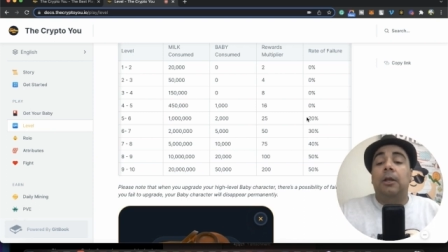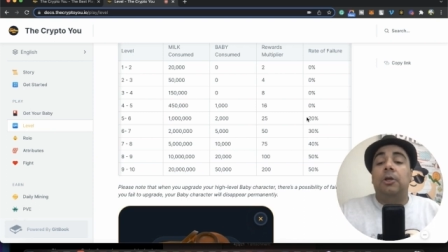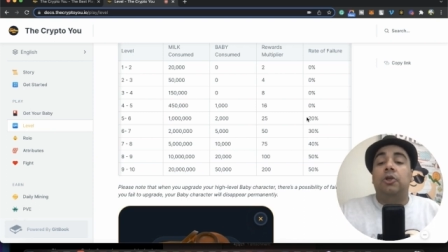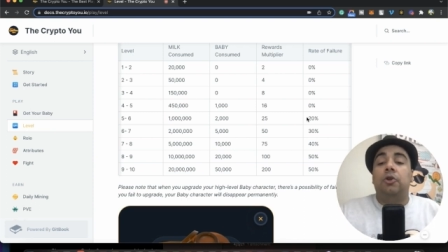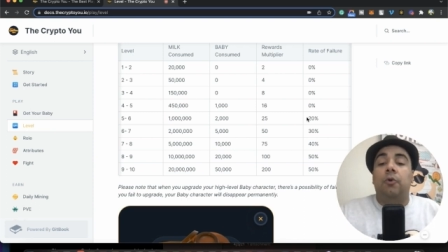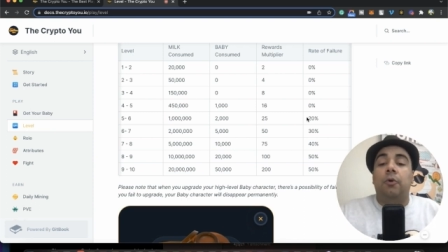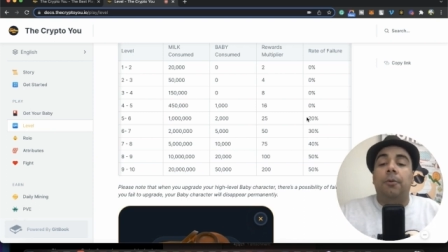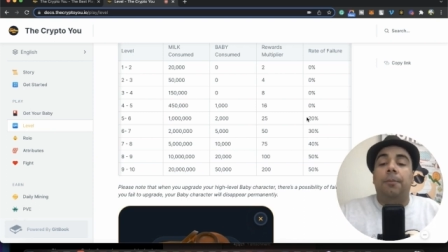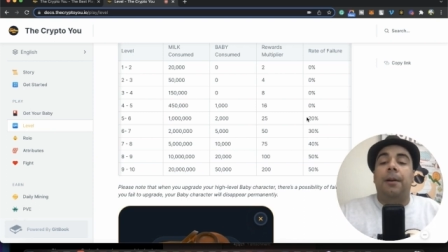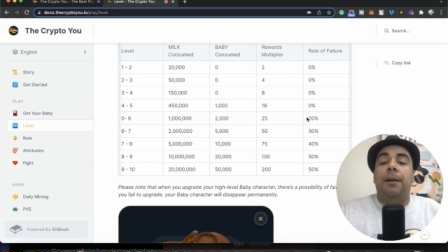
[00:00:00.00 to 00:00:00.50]

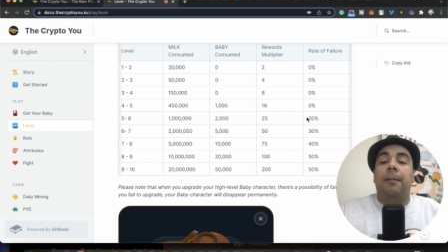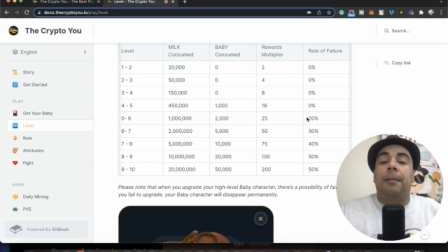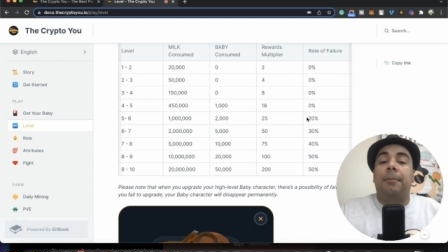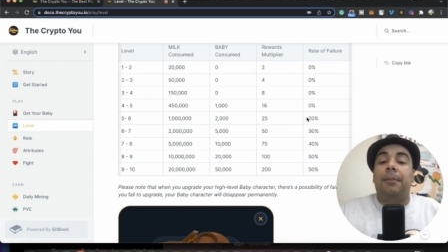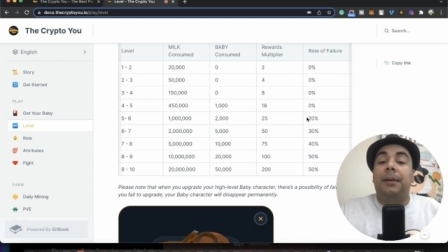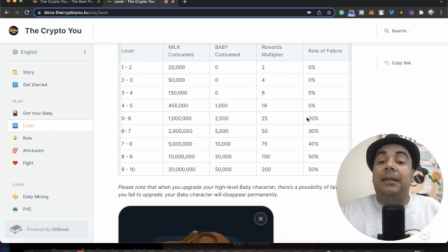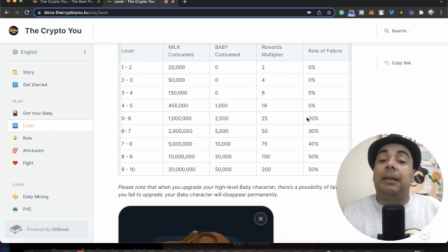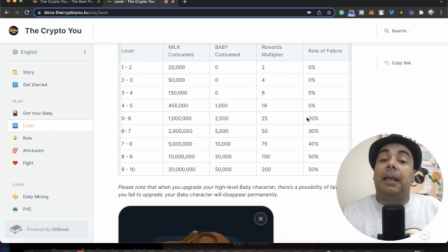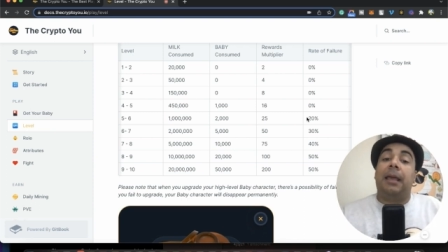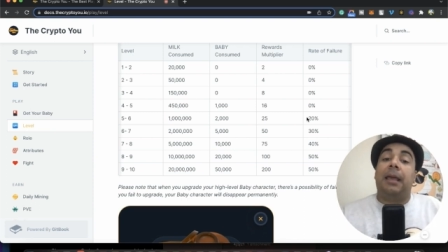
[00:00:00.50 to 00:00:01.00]
you will
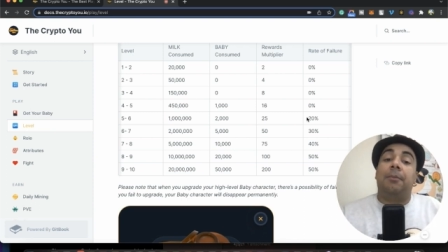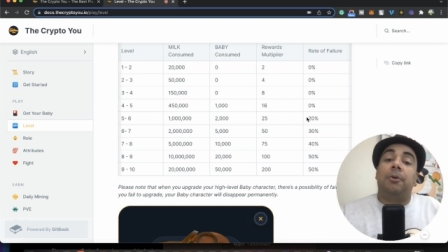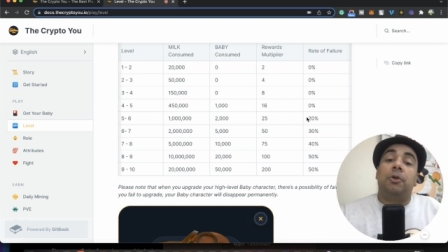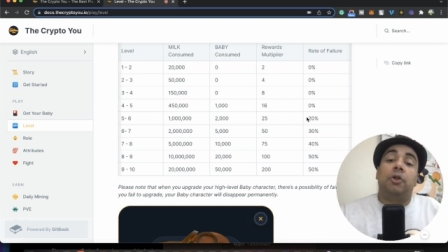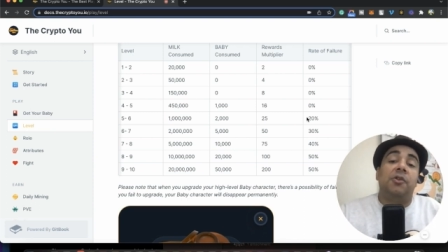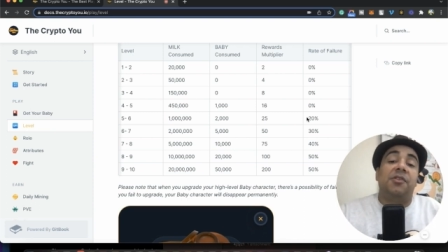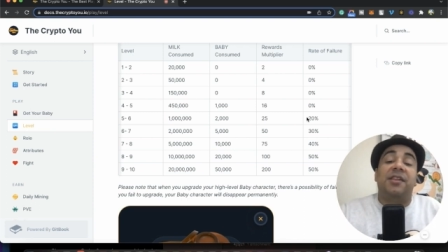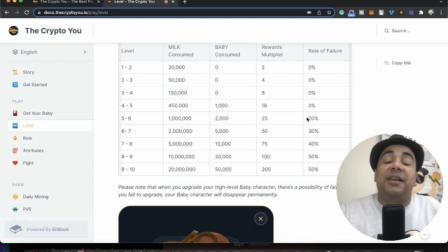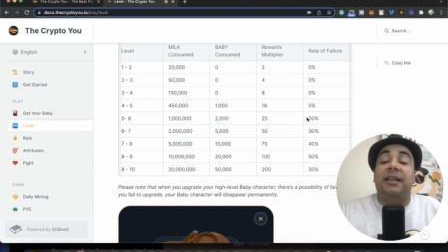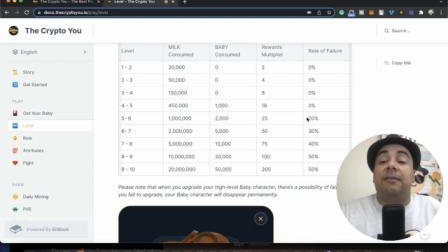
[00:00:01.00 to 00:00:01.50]
probably be able
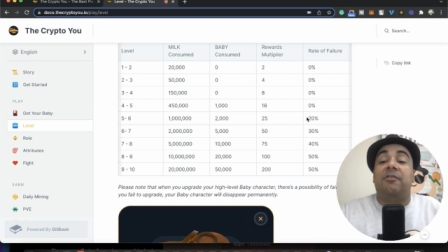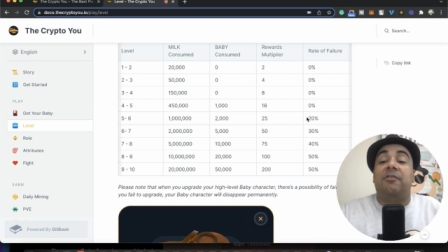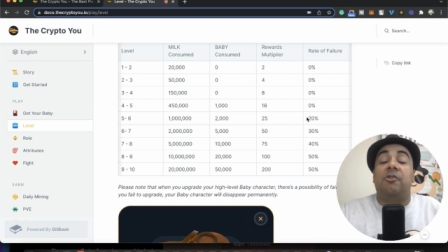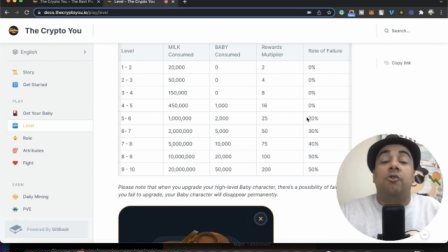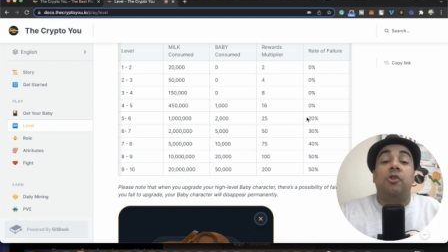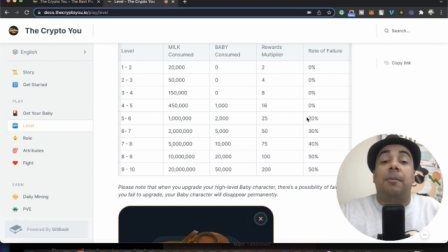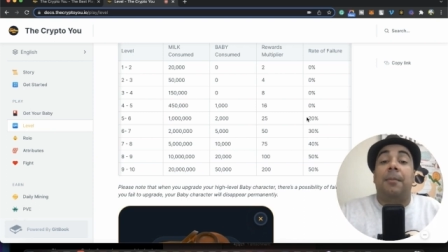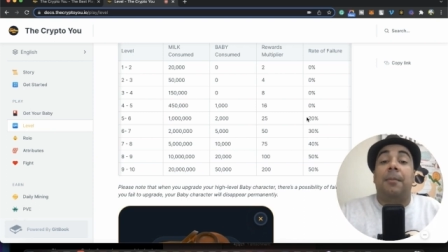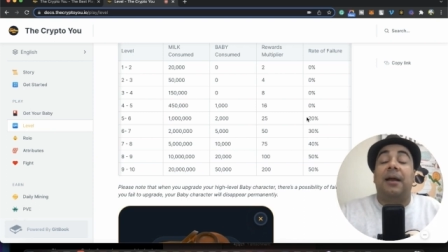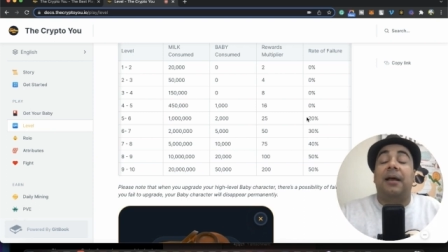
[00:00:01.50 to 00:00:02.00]
to sell it
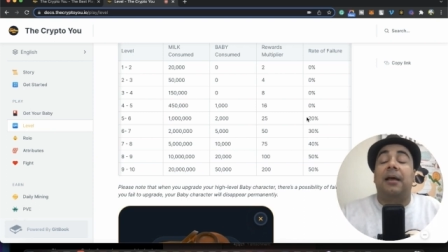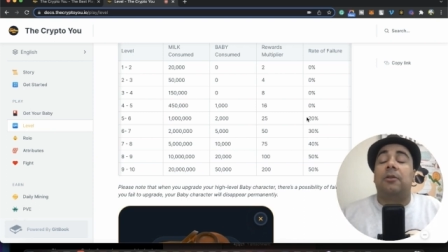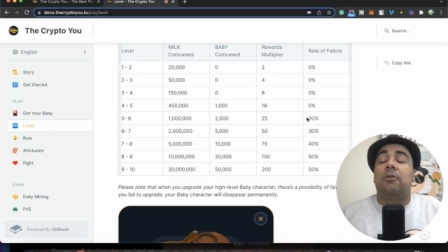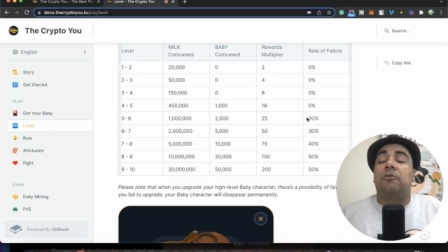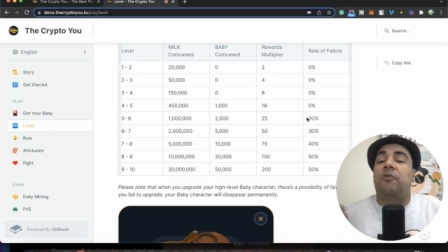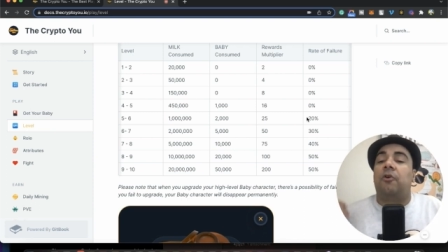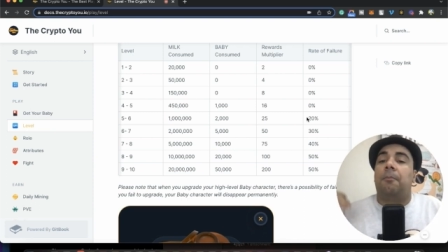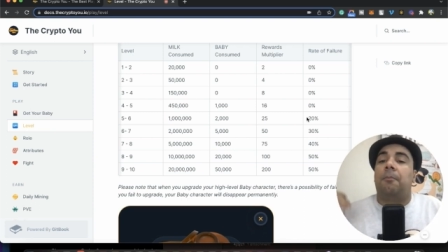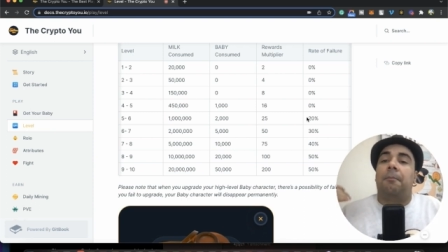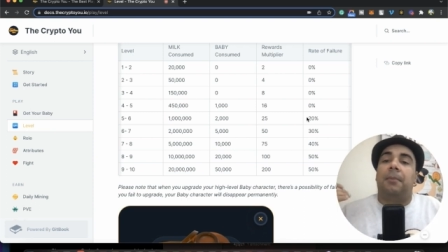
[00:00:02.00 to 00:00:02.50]
in the market
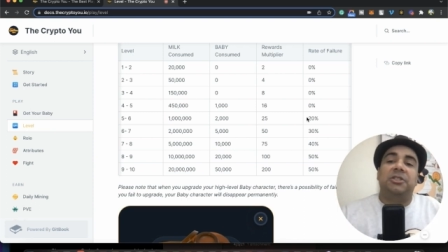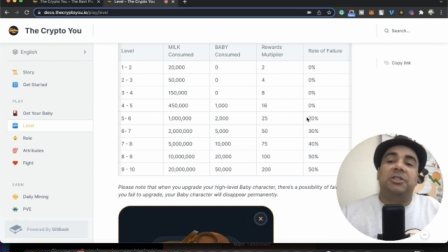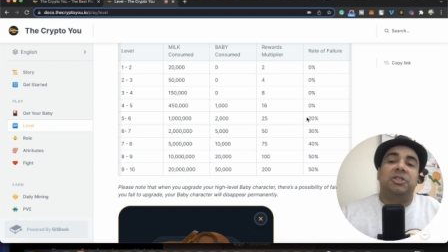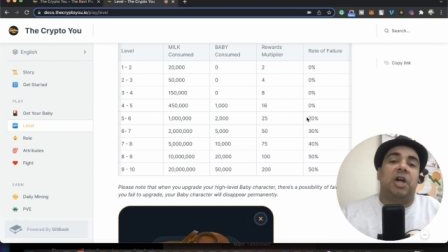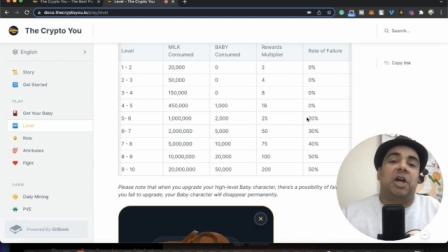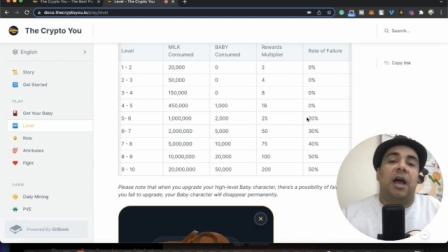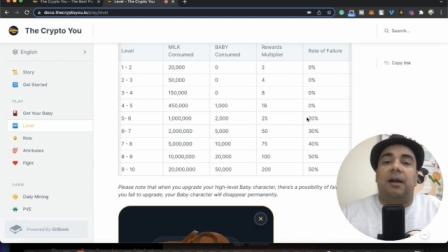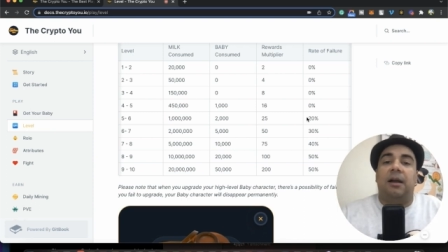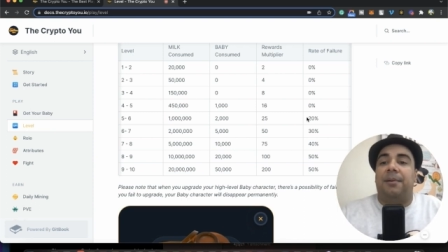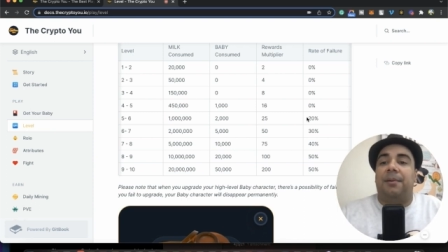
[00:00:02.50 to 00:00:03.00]
for much
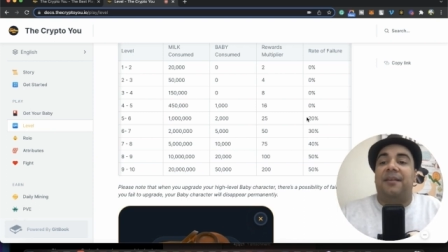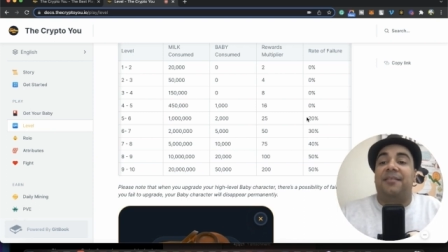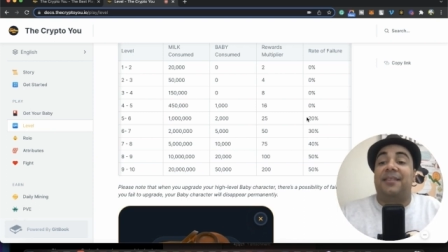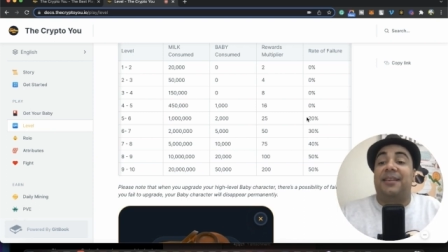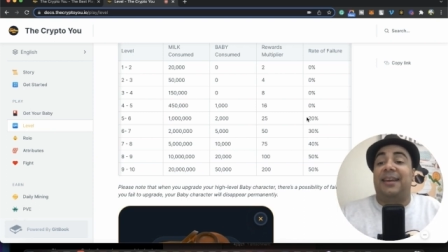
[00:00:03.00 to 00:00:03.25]
higher price.